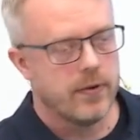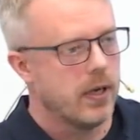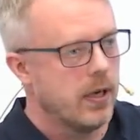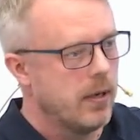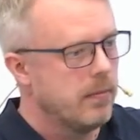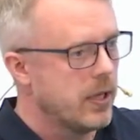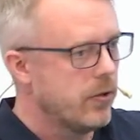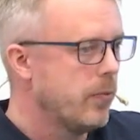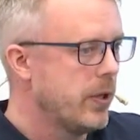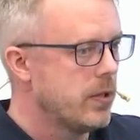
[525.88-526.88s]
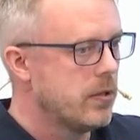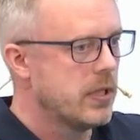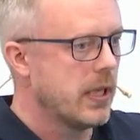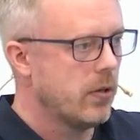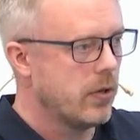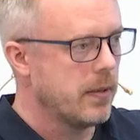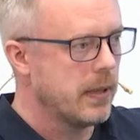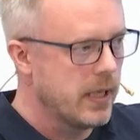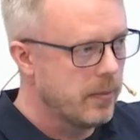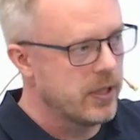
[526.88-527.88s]
I thought we'd take a look at a
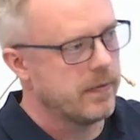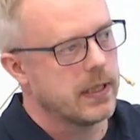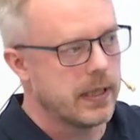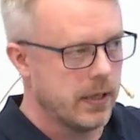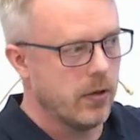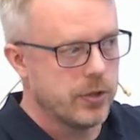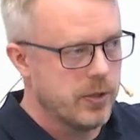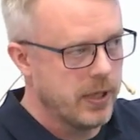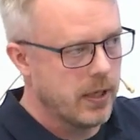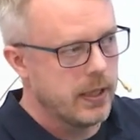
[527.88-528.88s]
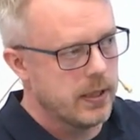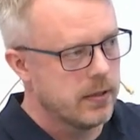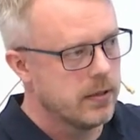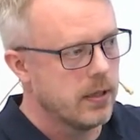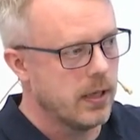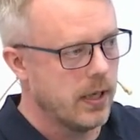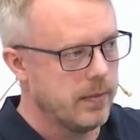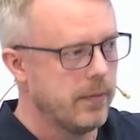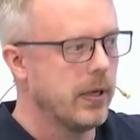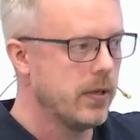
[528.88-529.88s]
little bit of the technology behind it.
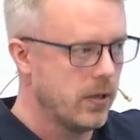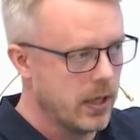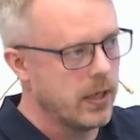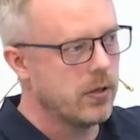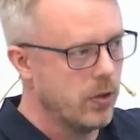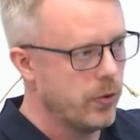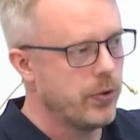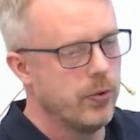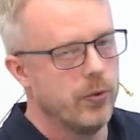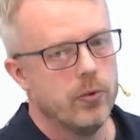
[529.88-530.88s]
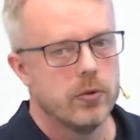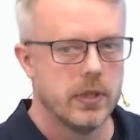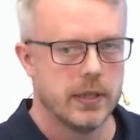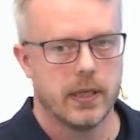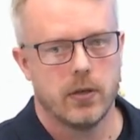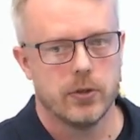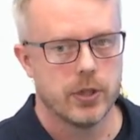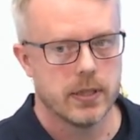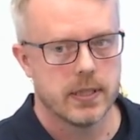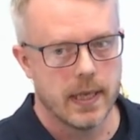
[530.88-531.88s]
Then we can kind of go through the
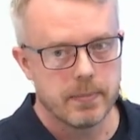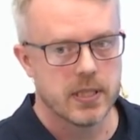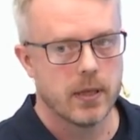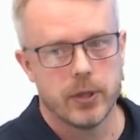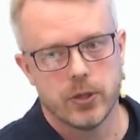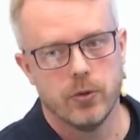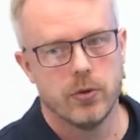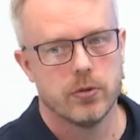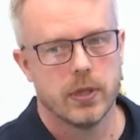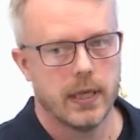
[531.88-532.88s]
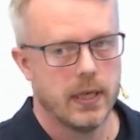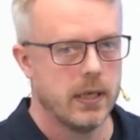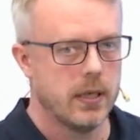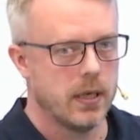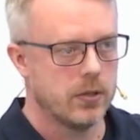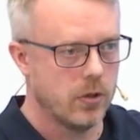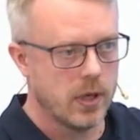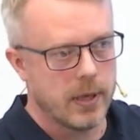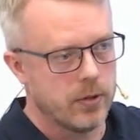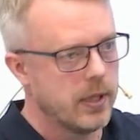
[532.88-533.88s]
technological steps that we took and kind of talk
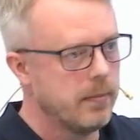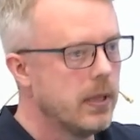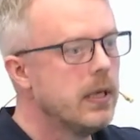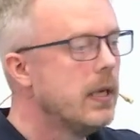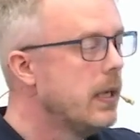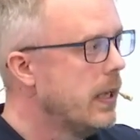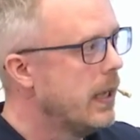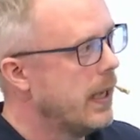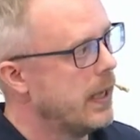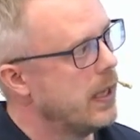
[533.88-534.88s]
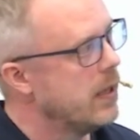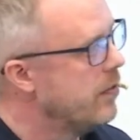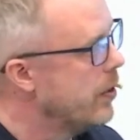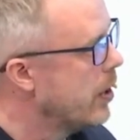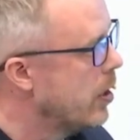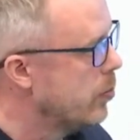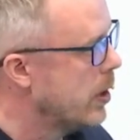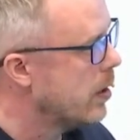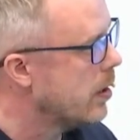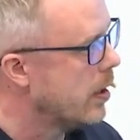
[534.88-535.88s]
about them and figure out
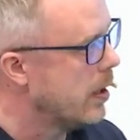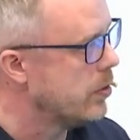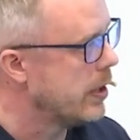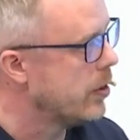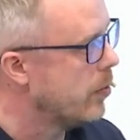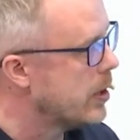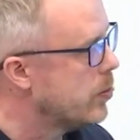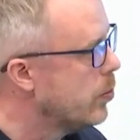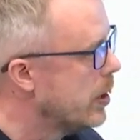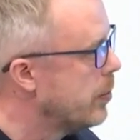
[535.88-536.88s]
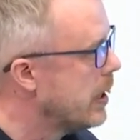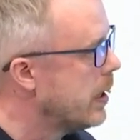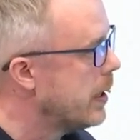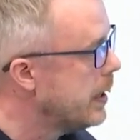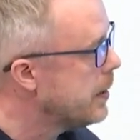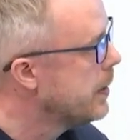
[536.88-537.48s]
together what we kind of did.